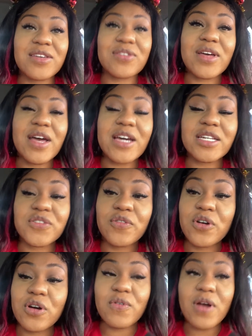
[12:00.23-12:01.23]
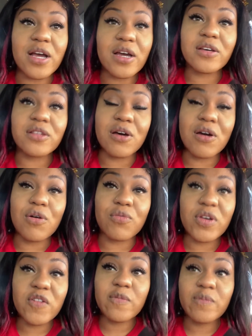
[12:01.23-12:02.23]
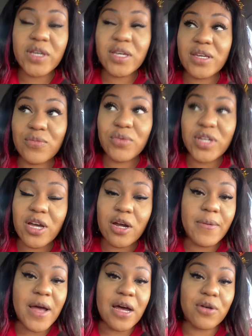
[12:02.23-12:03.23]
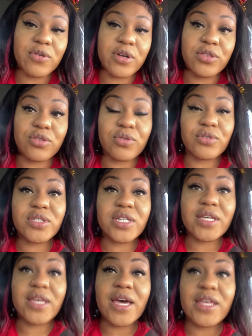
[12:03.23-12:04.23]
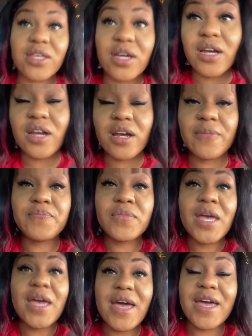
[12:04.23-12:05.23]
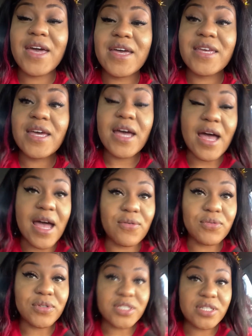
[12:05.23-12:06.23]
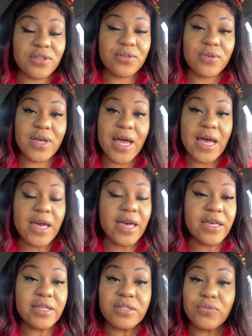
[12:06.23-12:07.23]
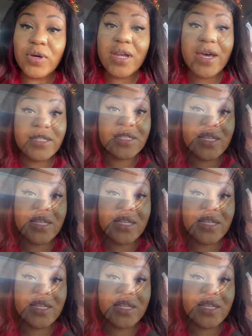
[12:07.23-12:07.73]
you guys for rocking along with me. We are powering through together. And yeah, I will see you guys when I see